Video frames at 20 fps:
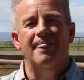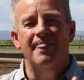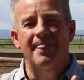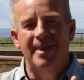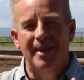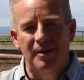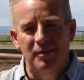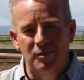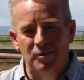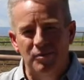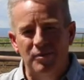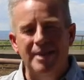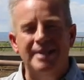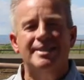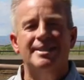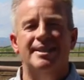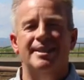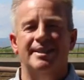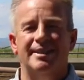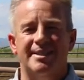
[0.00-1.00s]
the
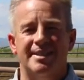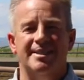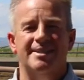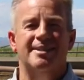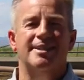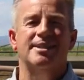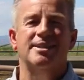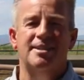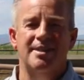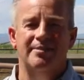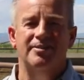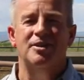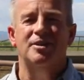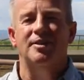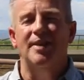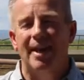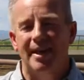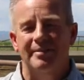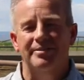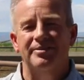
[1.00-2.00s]
riskiest decision of your
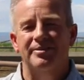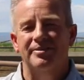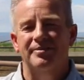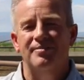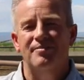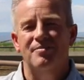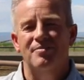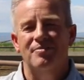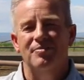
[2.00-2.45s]
life.